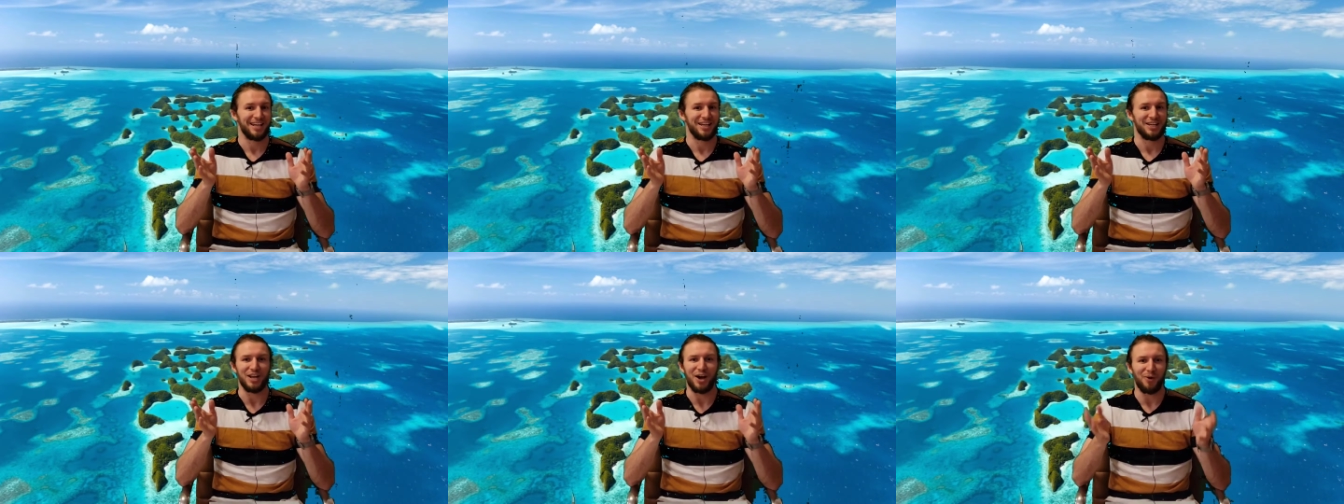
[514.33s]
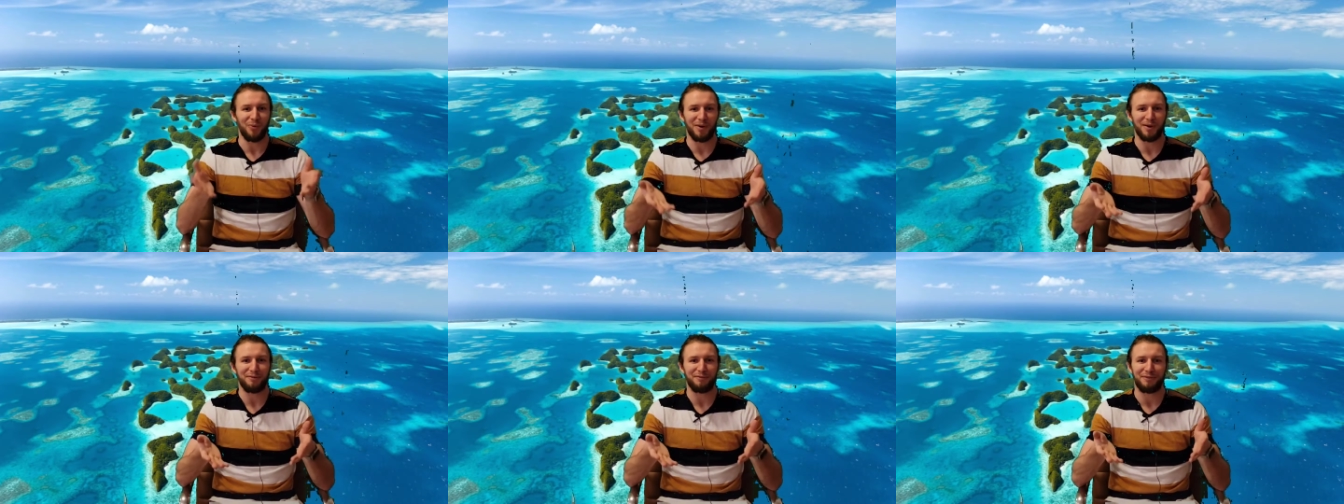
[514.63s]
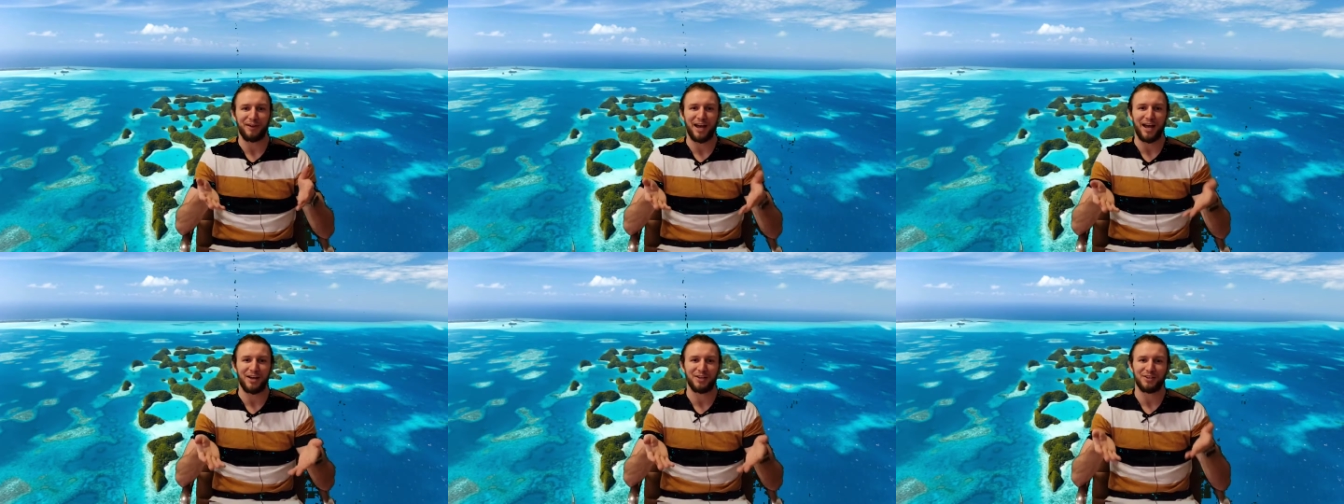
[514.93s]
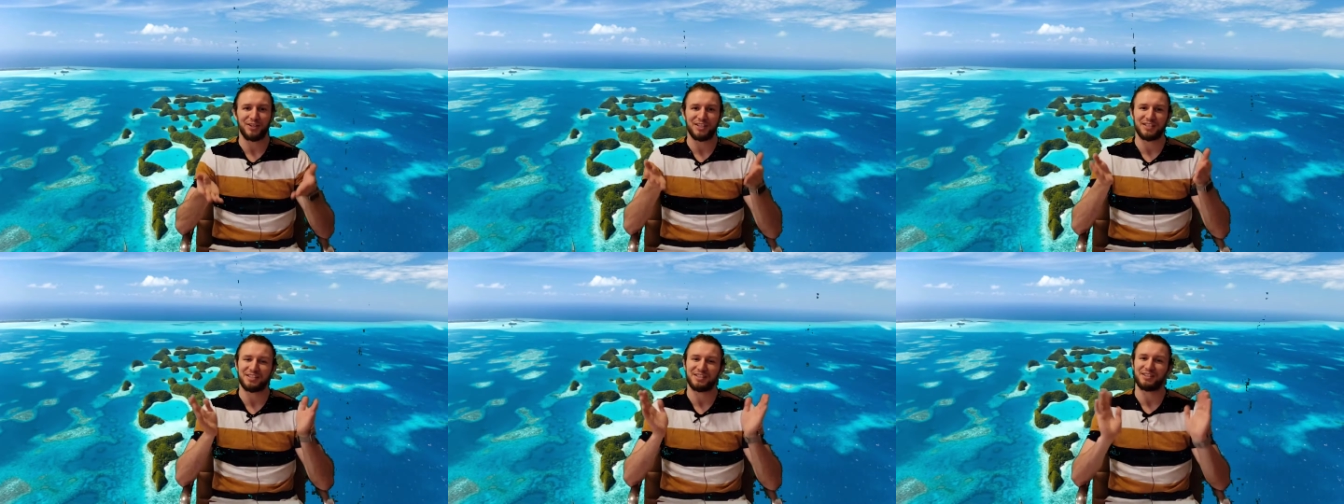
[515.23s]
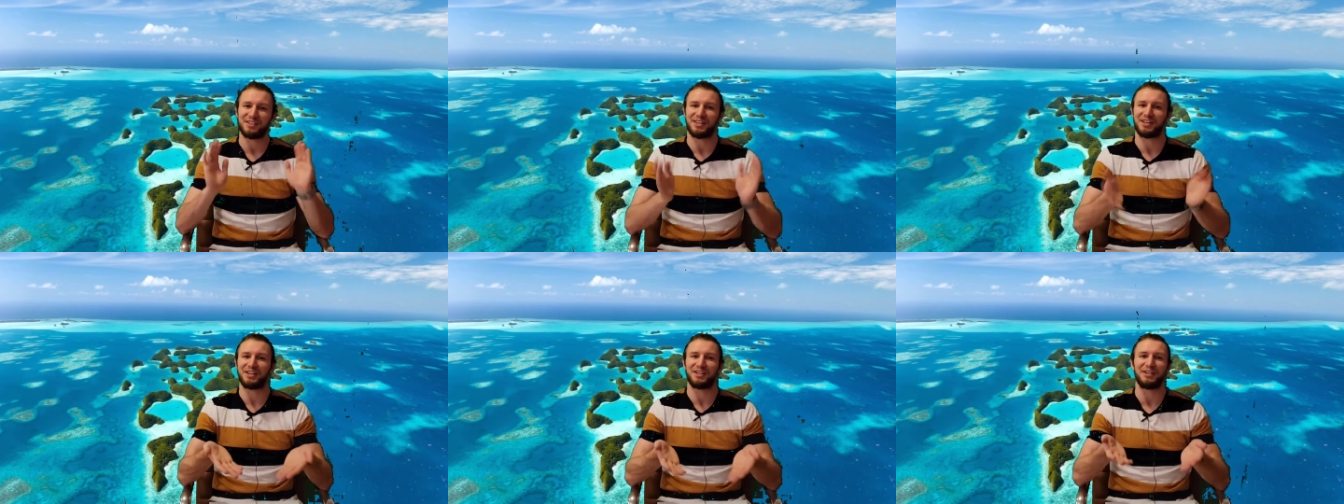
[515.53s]
No one found
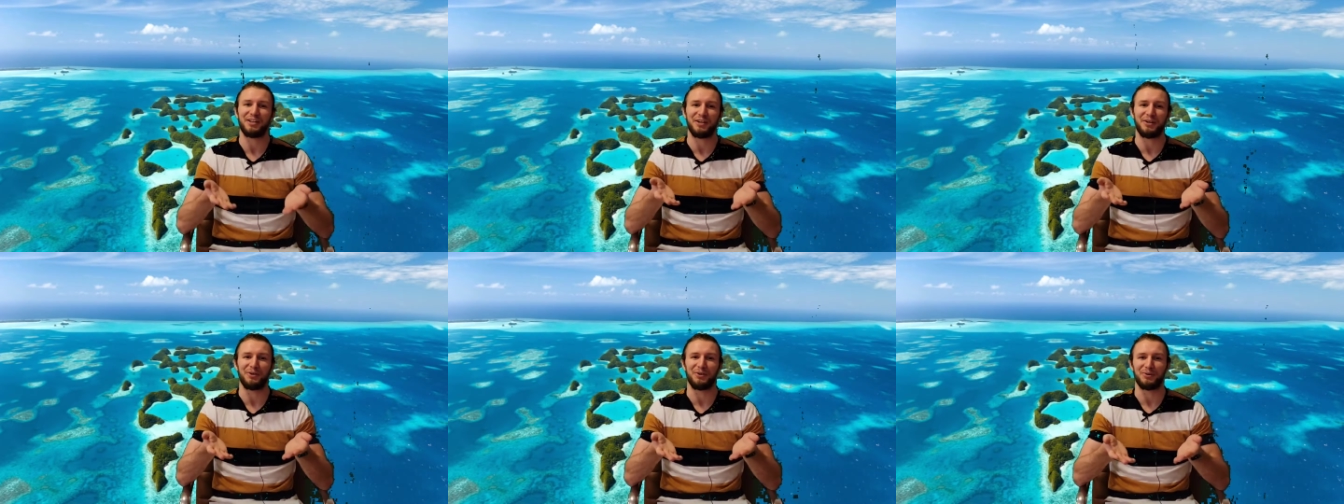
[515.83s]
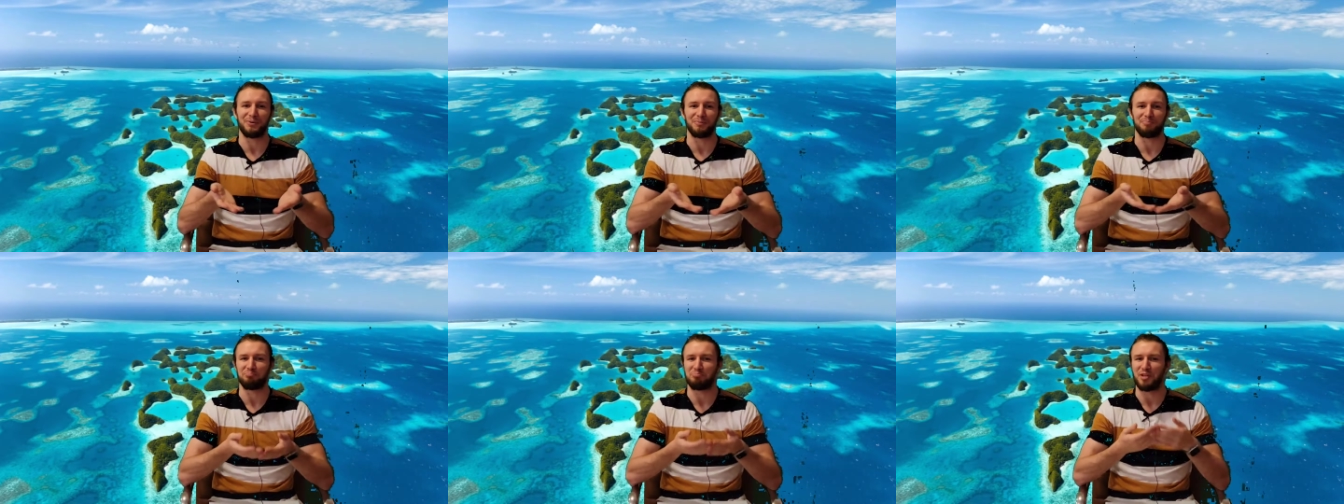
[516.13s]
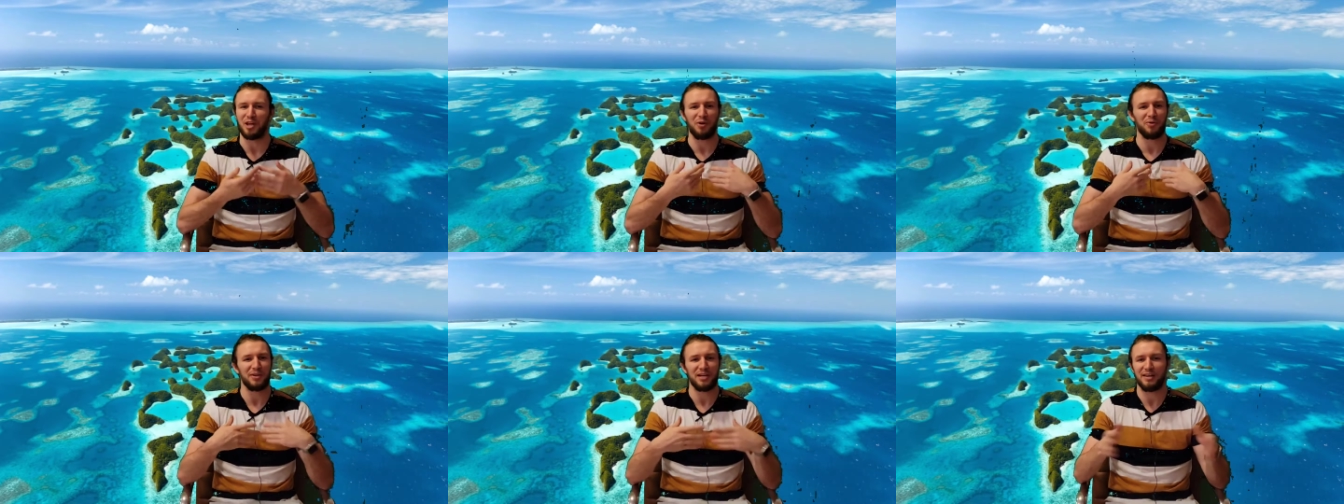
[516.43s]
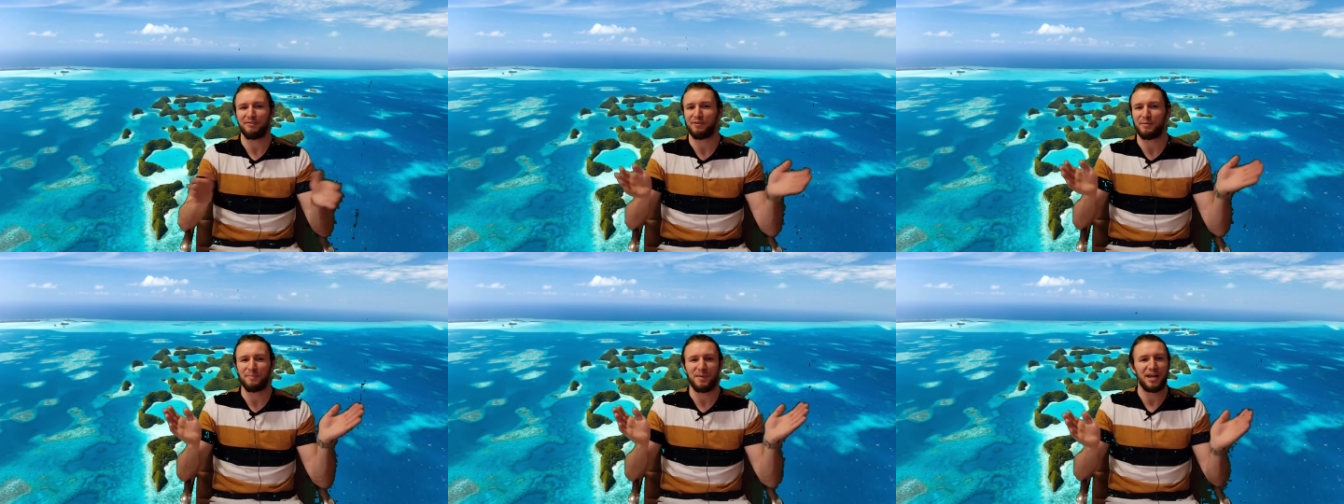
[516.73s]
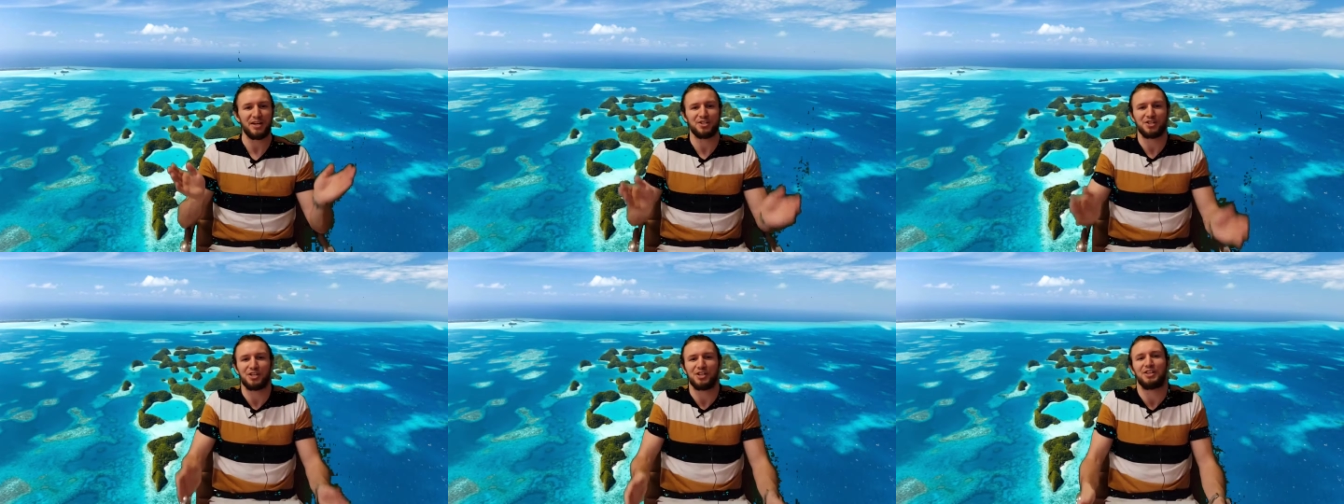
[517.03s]
the clue. No one even
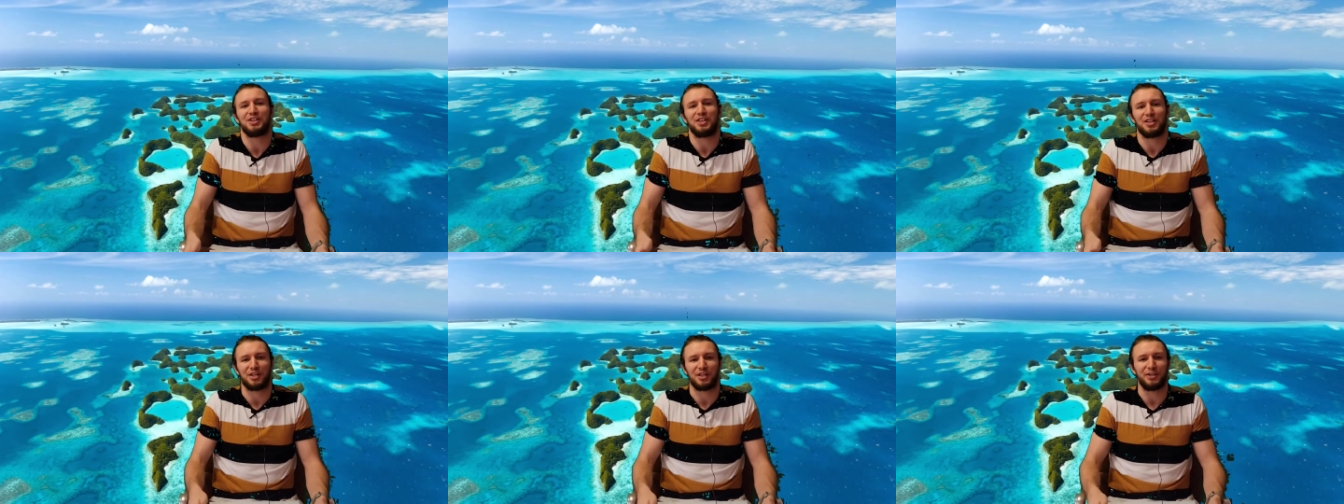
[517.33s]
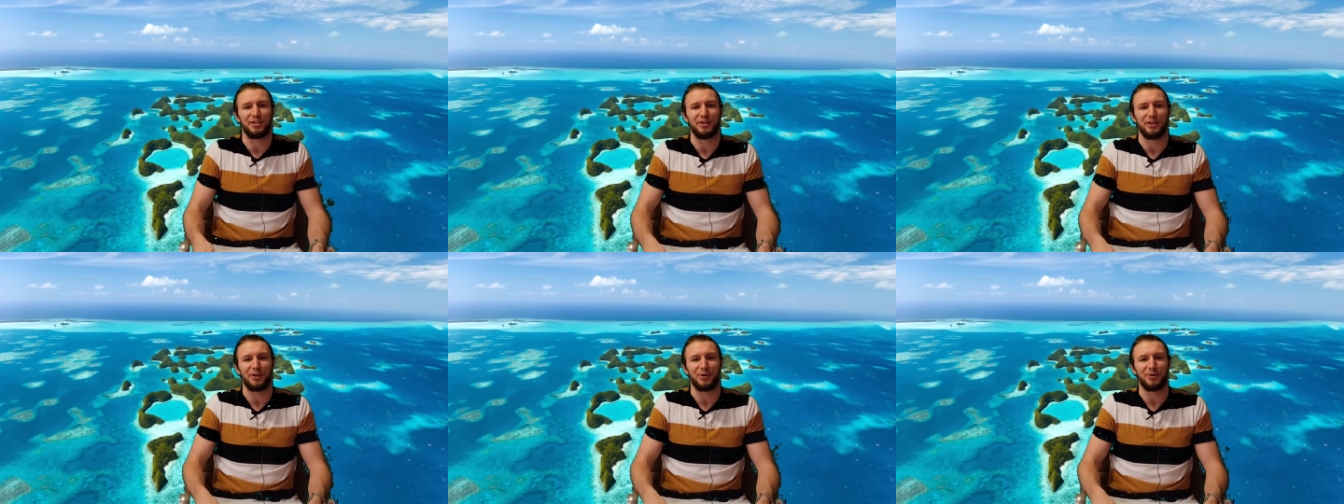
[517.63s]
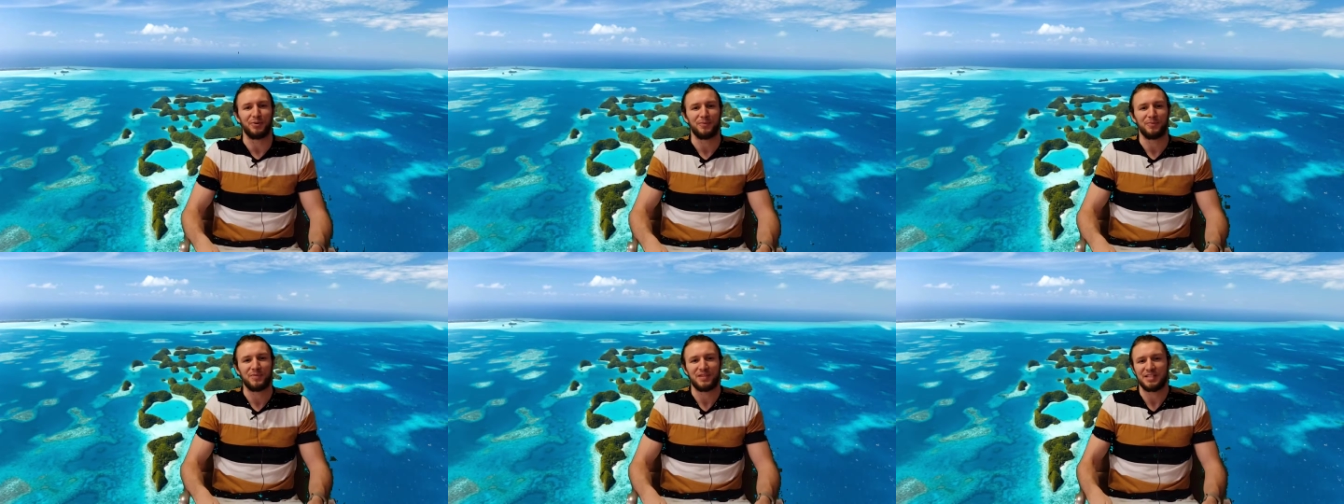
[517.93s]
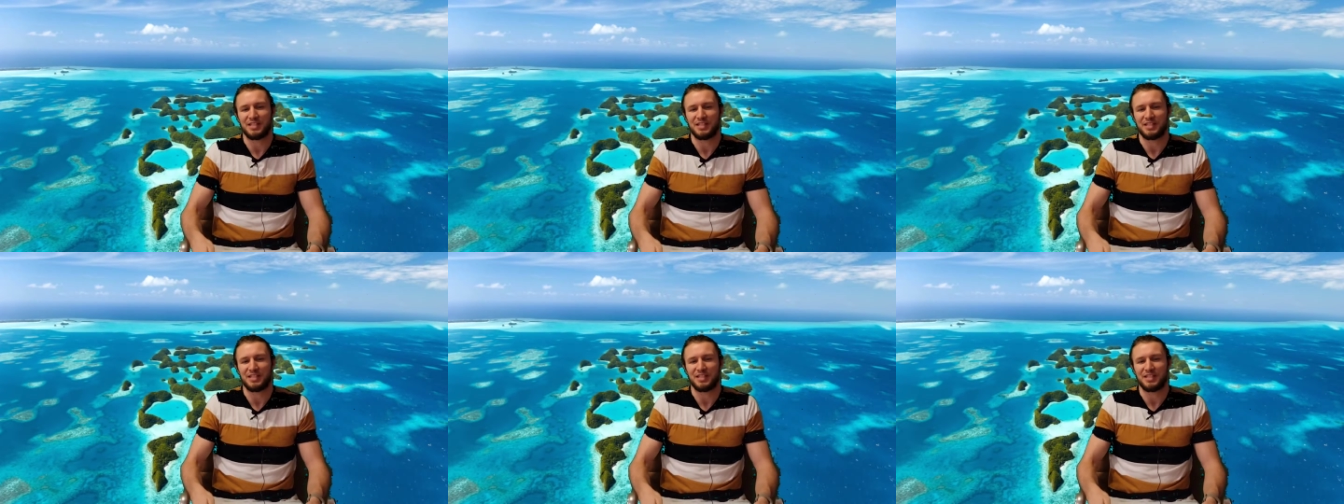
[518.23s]
mentioned the clue.